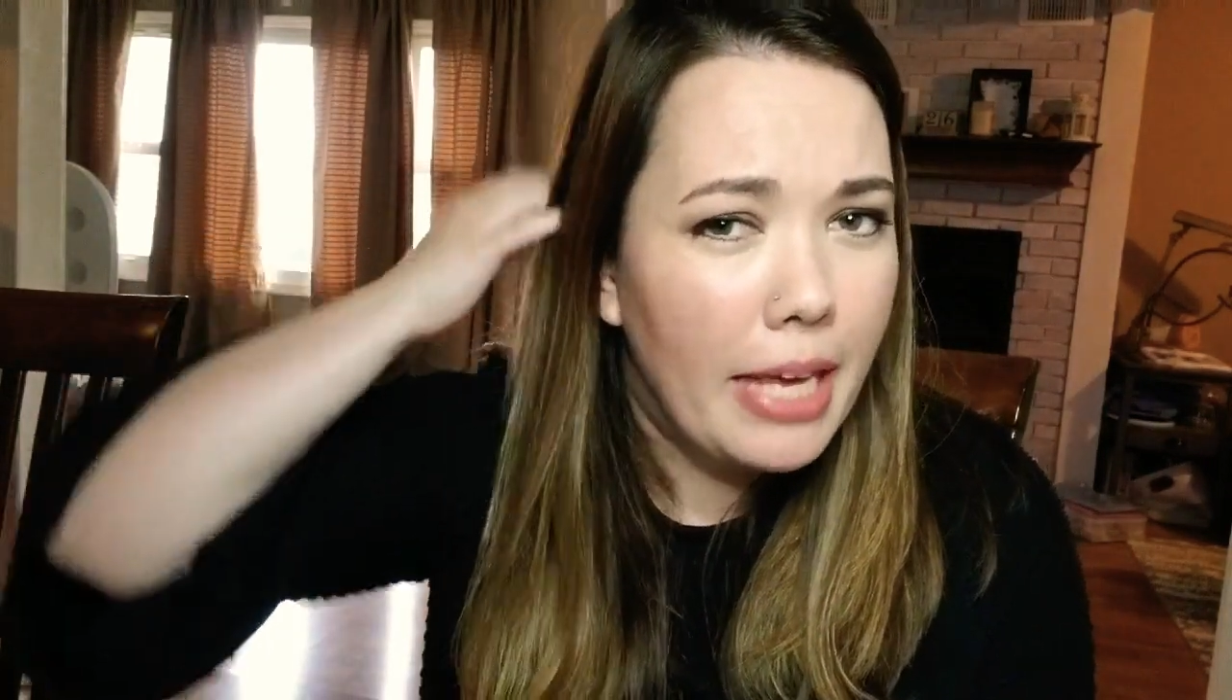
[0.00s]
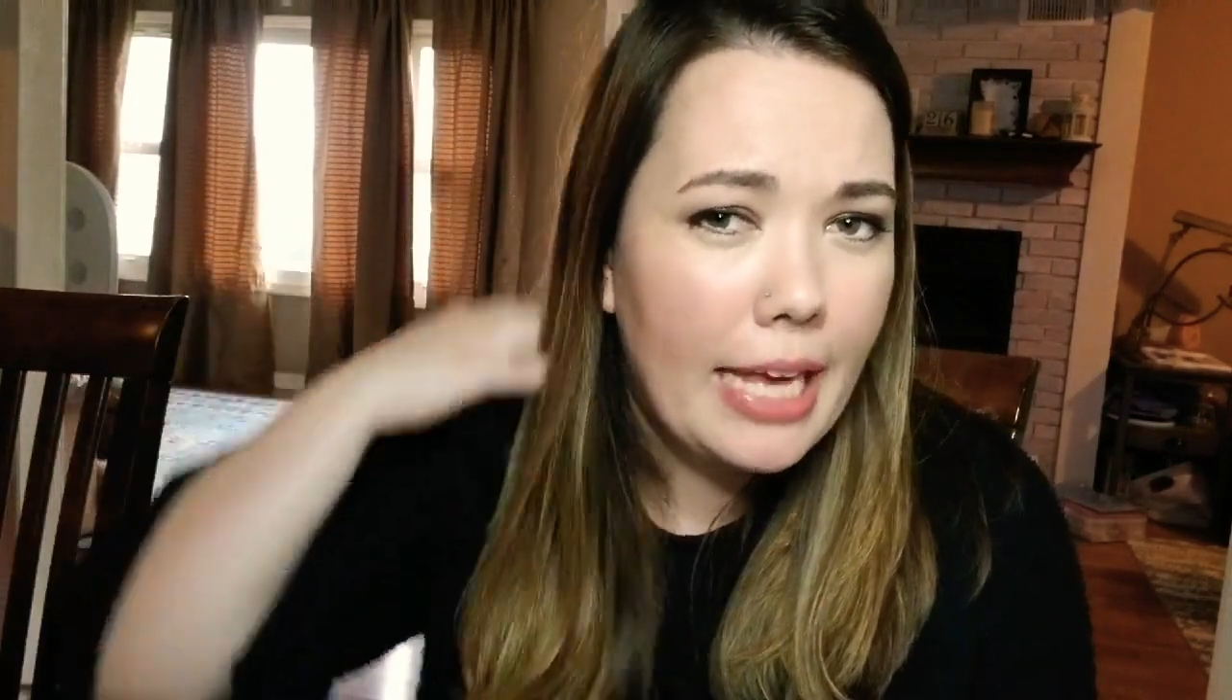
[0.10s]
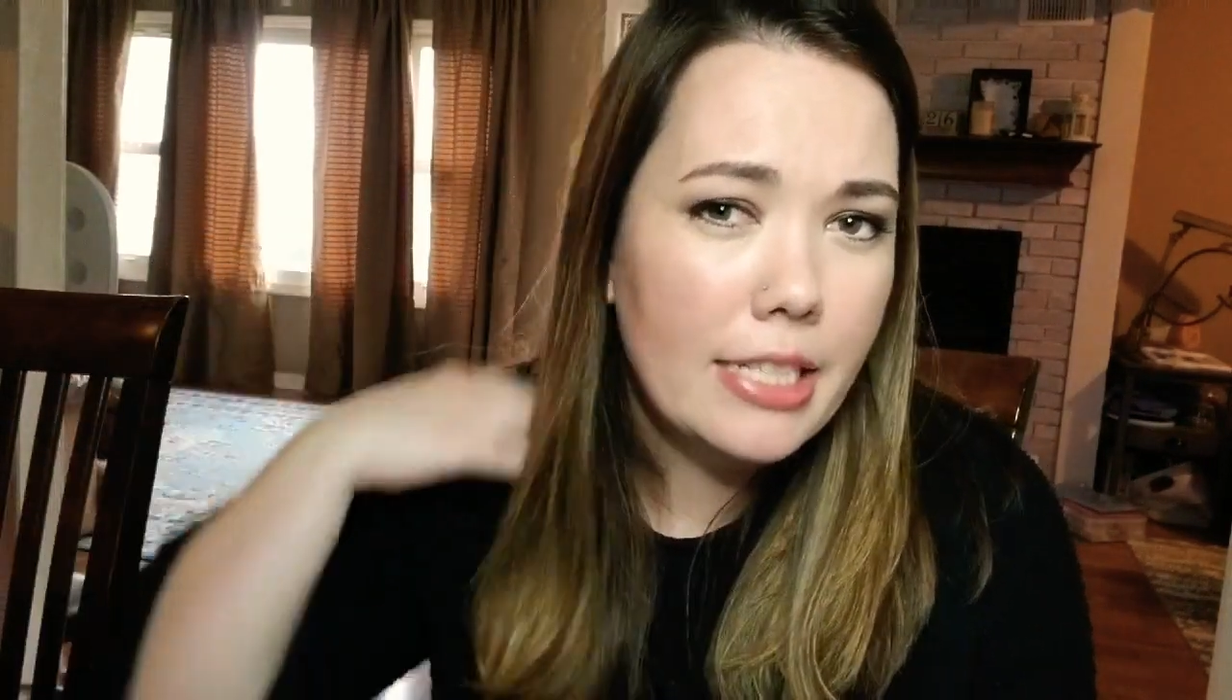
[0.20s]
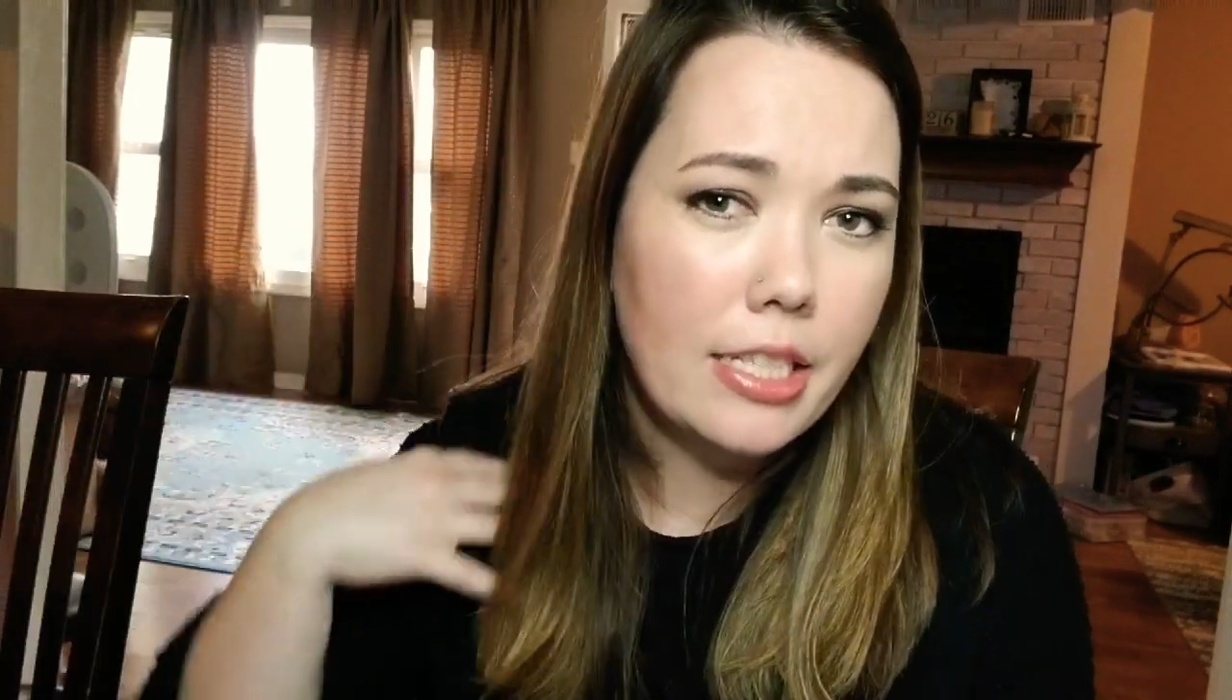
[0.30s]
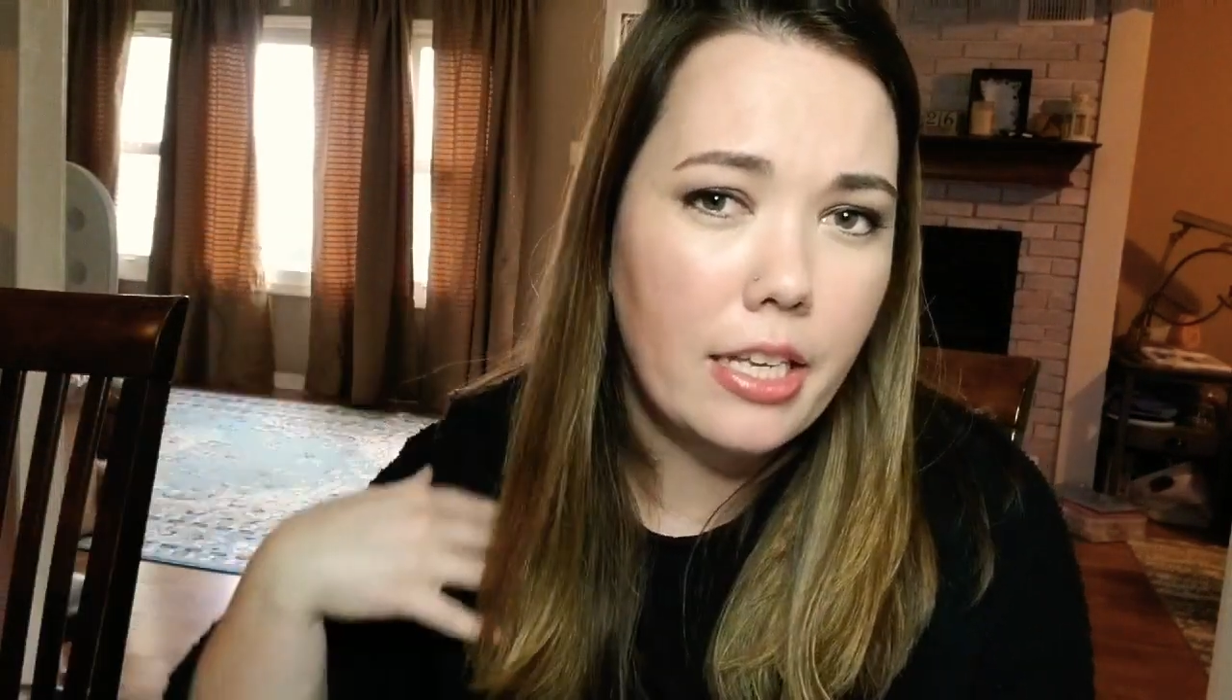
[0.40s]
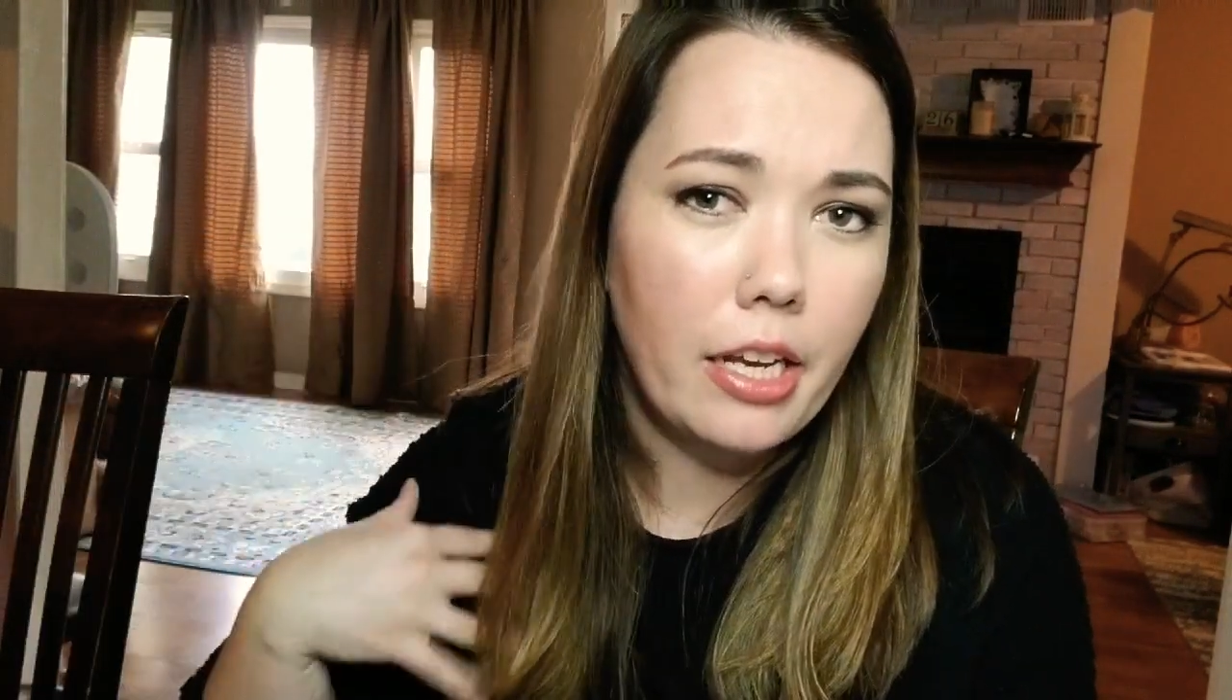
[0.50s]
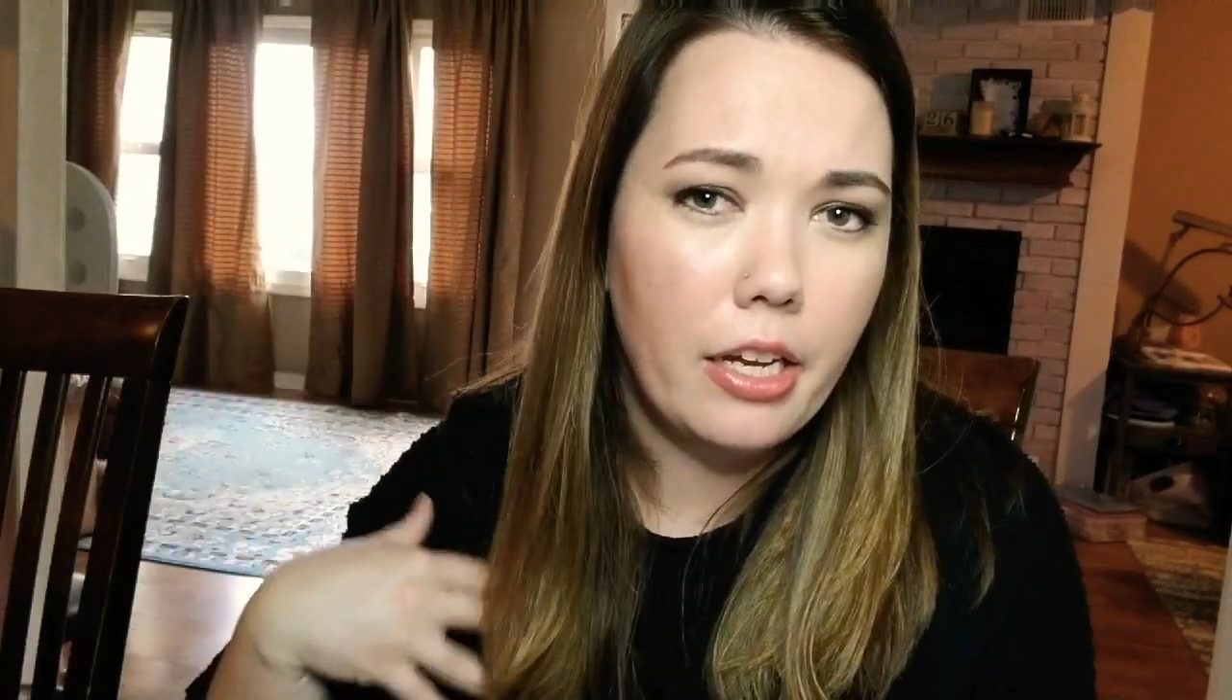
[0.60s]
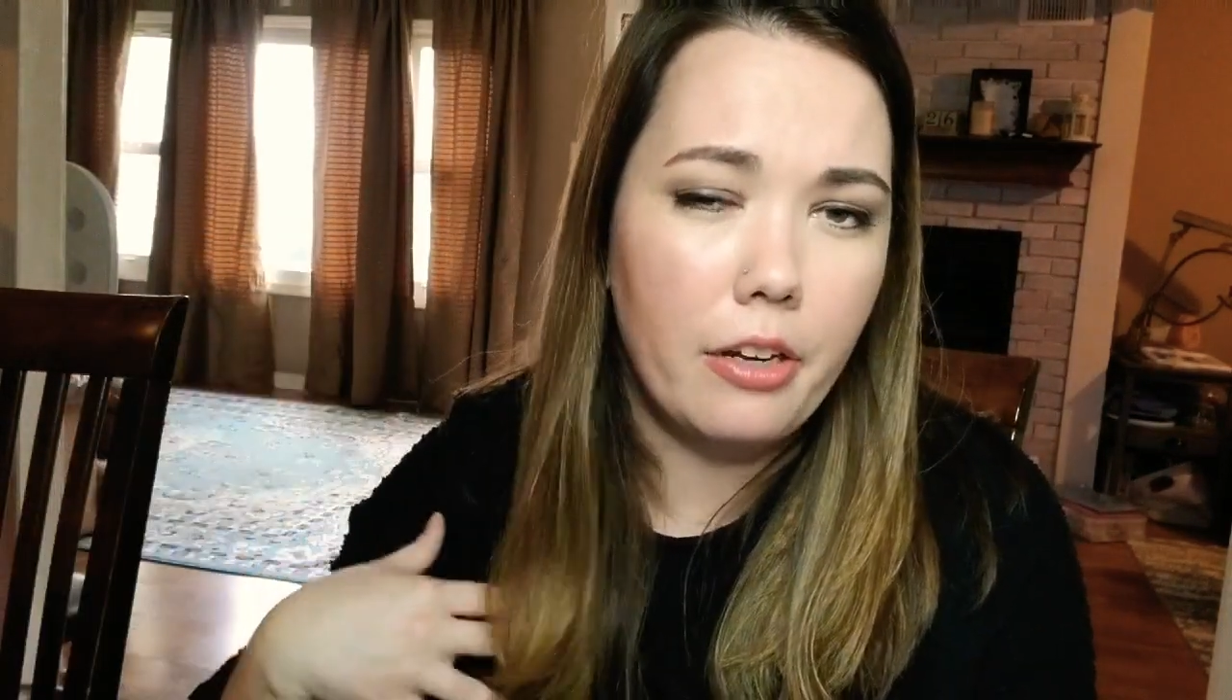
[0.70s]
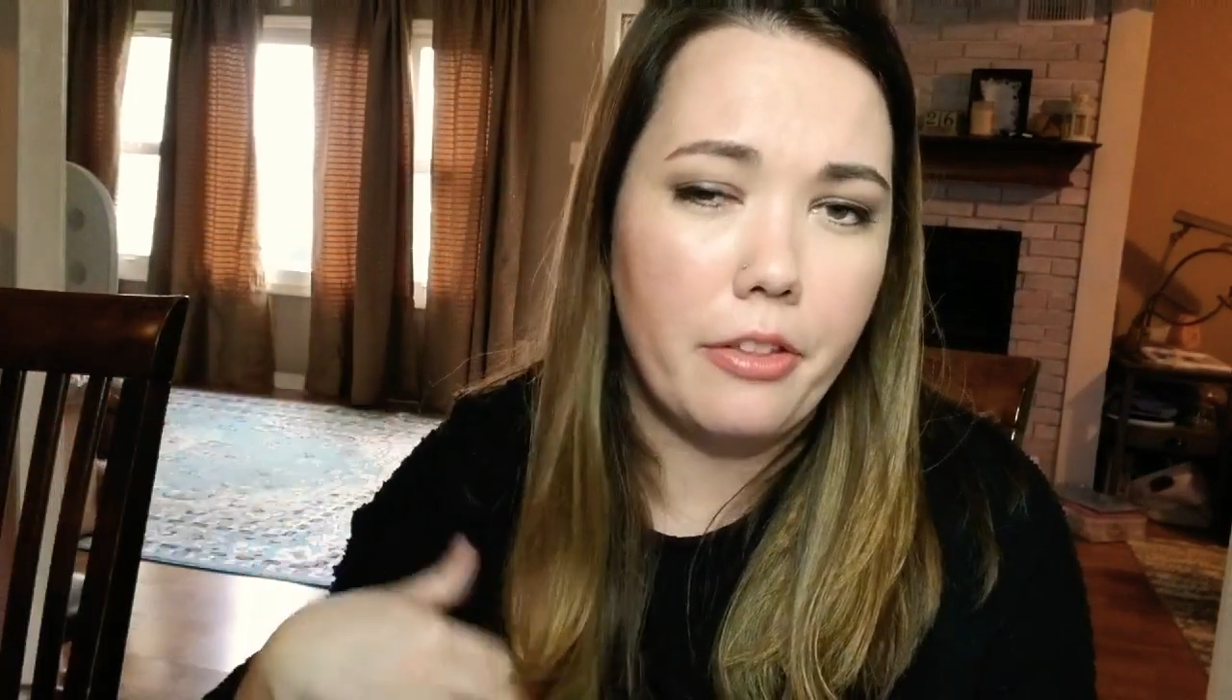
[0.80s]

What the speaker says: canceling it